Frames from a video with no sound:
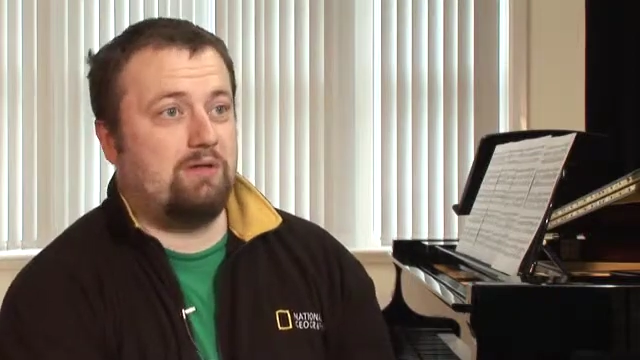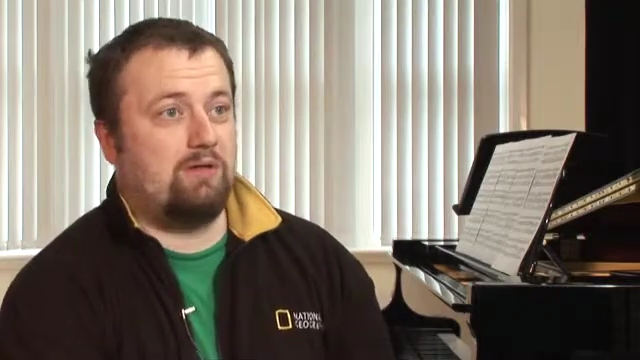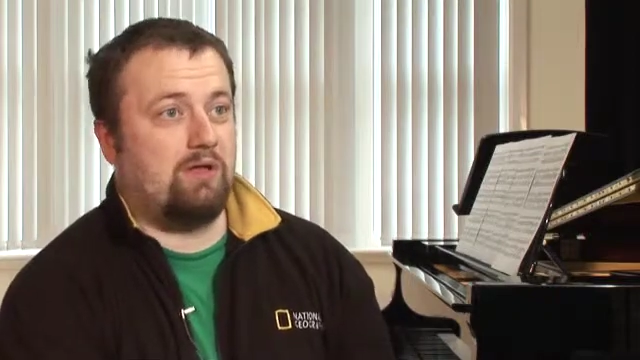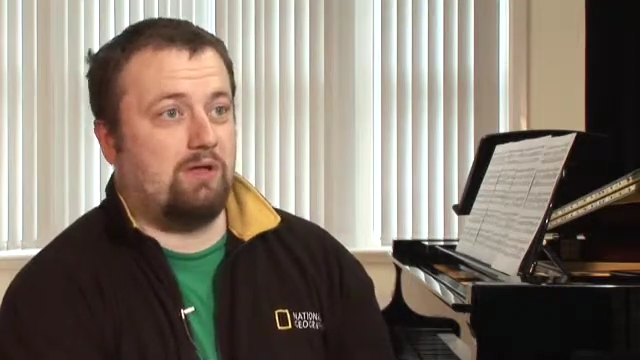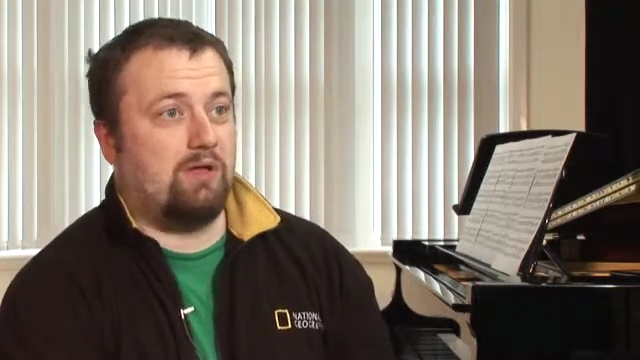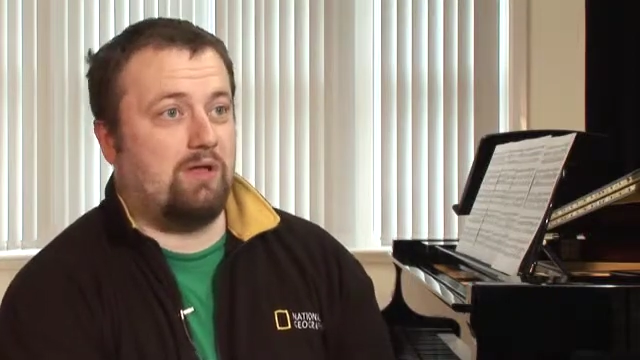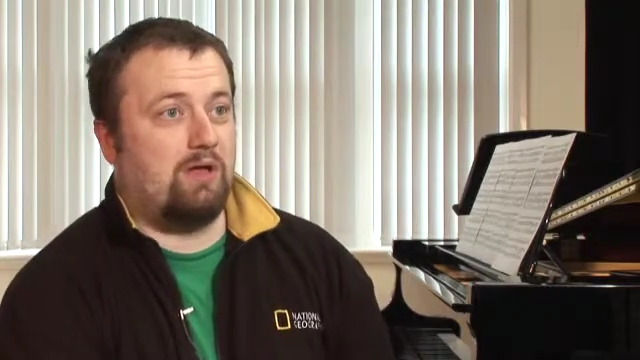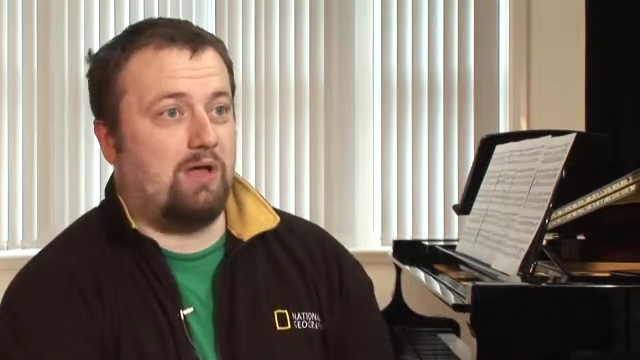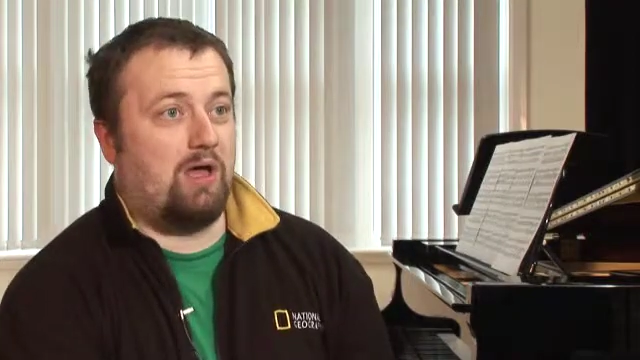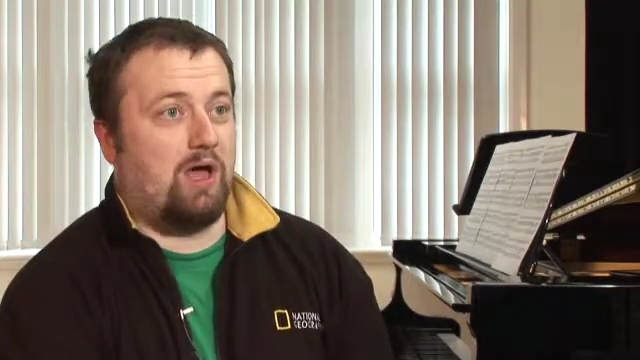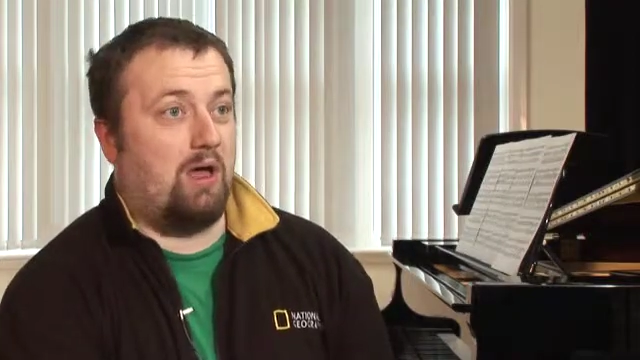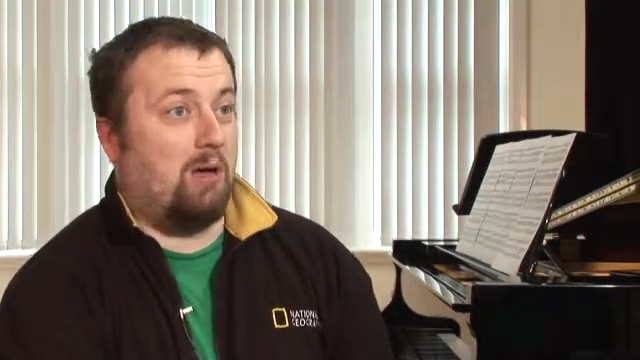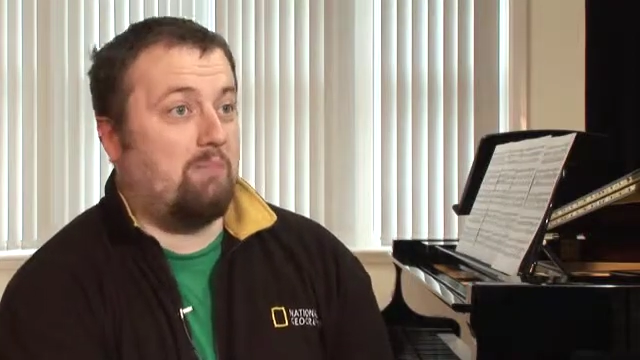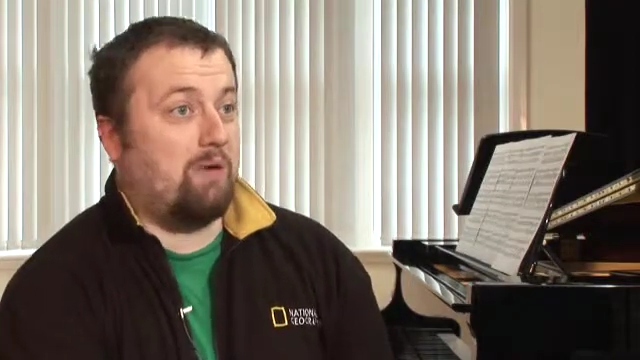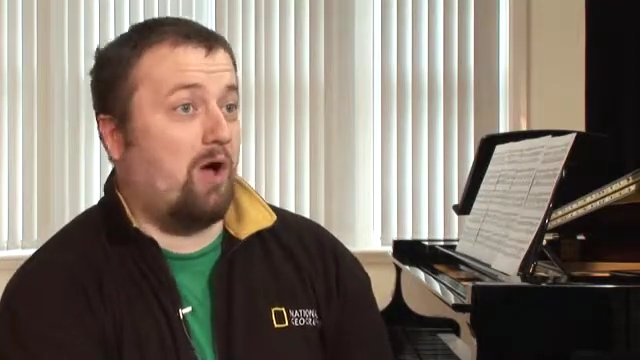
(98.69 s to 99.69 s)

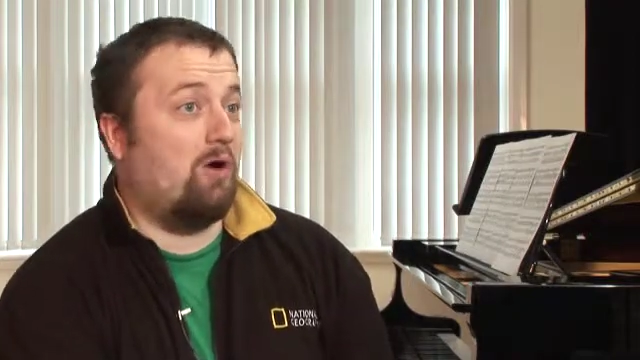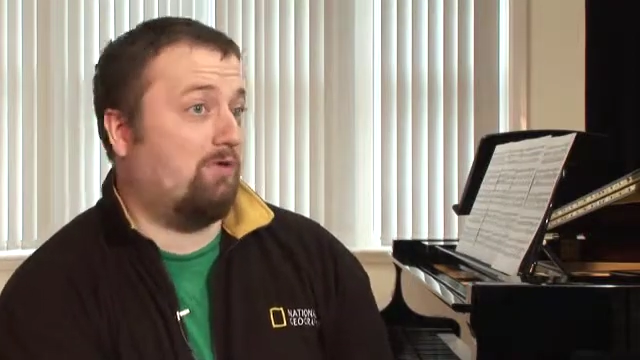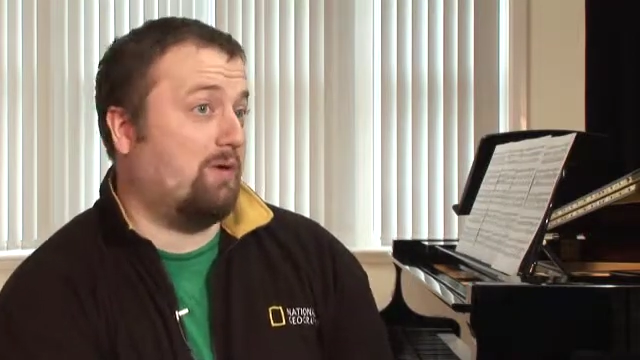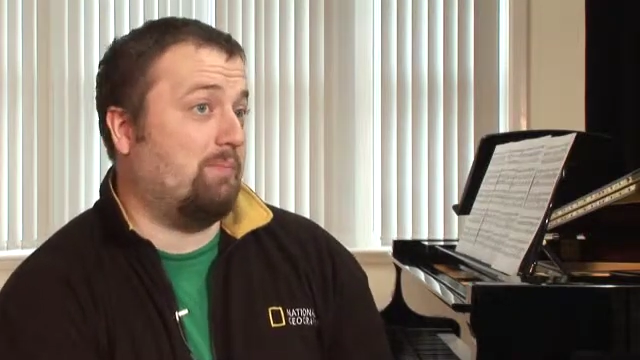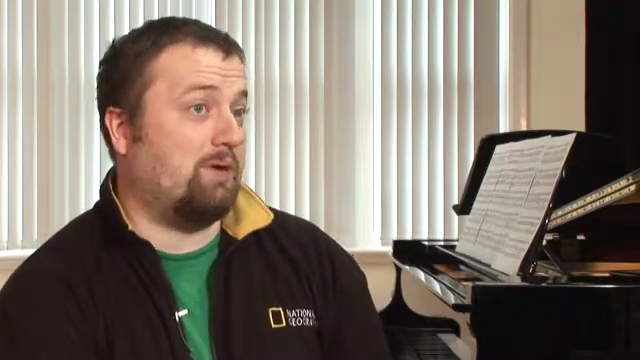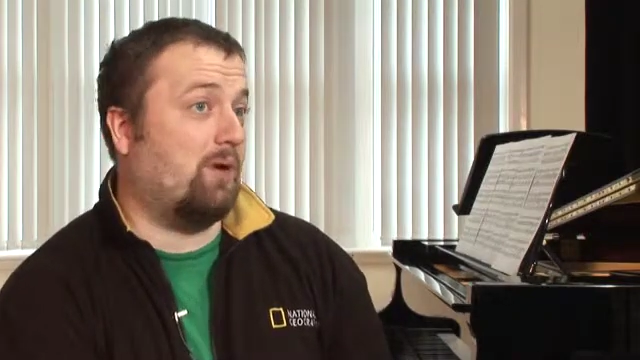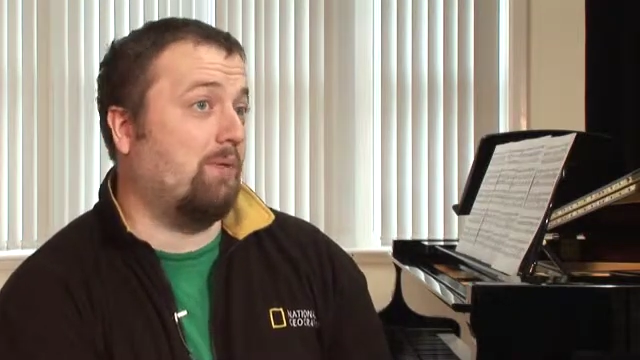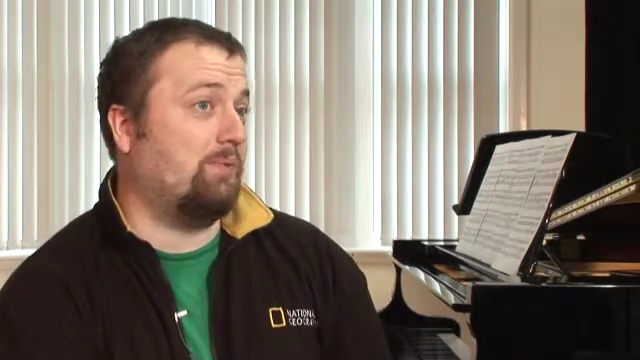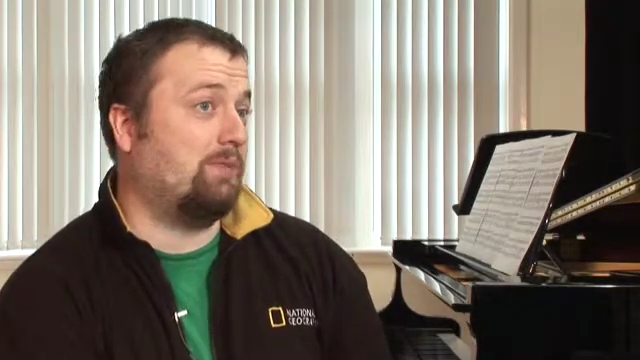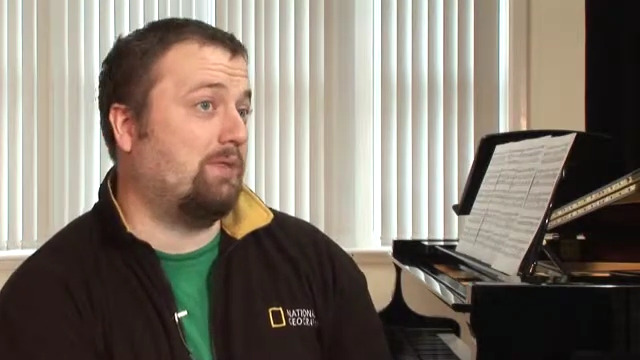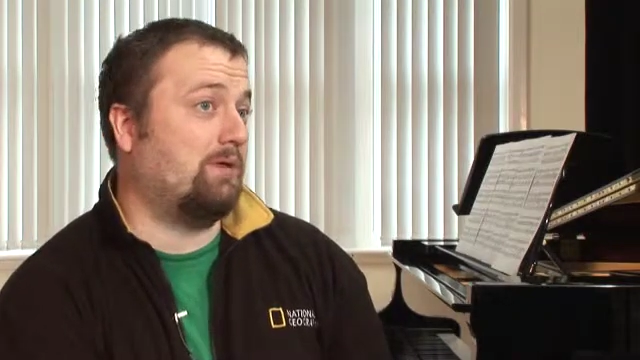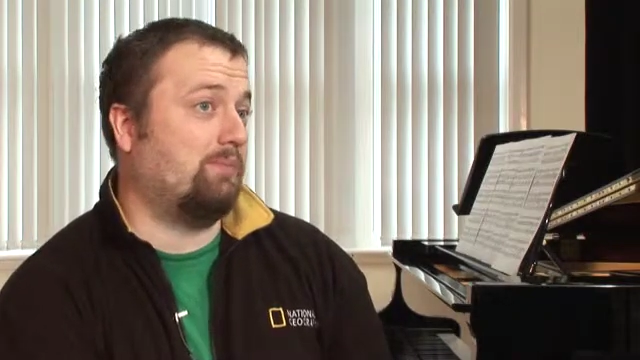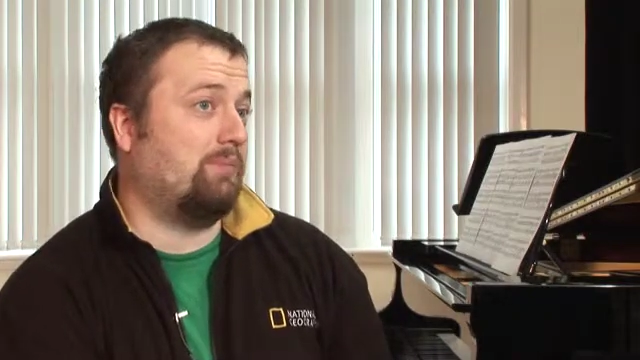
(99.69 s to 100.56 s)
hopefully beyond